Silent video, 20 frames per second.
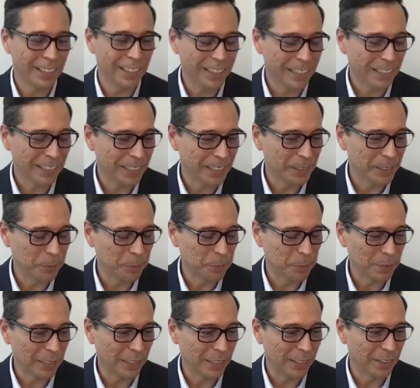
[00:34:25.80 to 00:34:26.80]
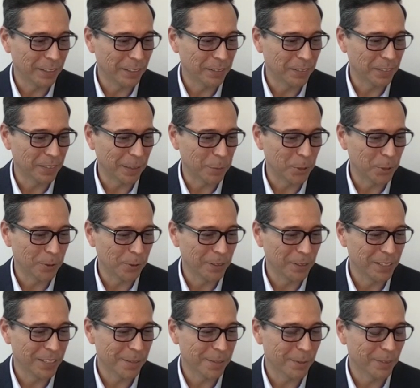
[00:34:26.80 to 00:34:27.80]
think um, you know I, am
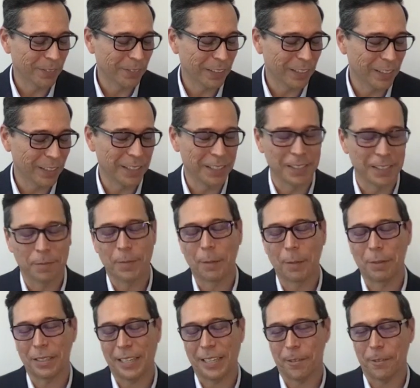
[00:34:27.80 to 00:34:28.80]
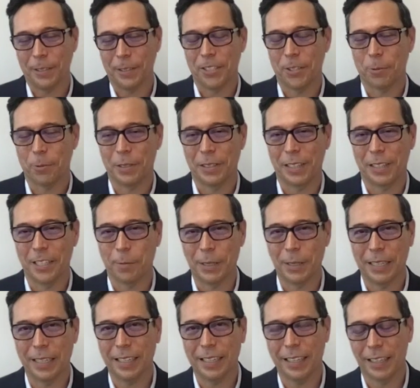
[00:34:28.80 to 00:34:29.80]
doing some uh, public outreach with
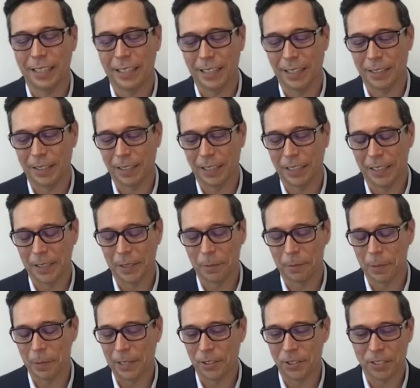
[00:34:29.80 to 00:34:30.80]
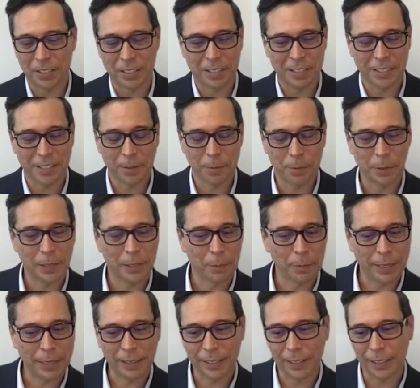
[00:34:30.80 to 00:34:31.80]
HPE, and um, I just did some
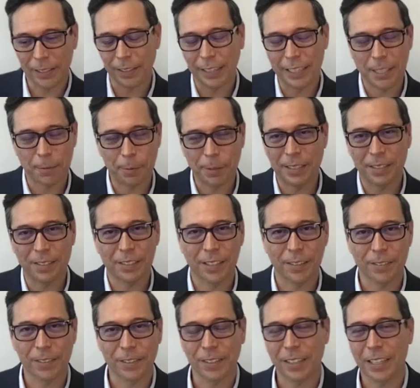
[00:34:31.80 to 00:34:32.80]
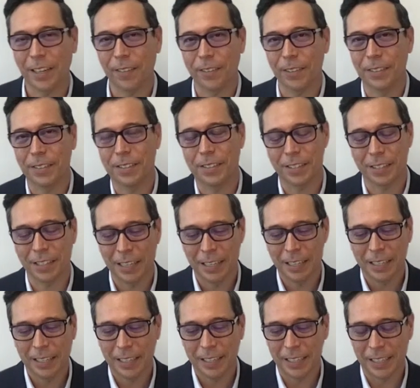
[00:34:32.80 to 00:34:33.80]
um, at their HPE Discover conference
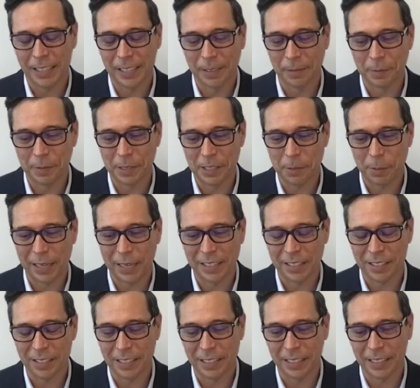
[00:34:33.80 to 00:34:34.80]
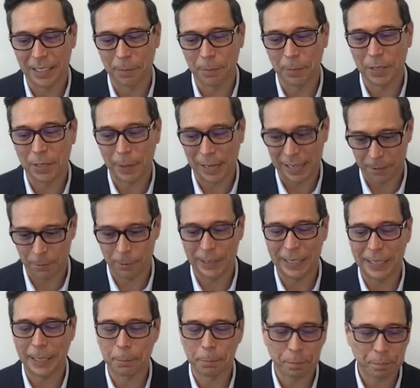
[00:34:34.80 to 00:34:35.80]
um, this past uh, this past
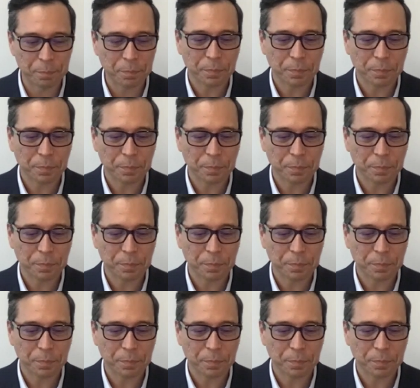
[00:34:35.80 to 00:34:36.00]
week.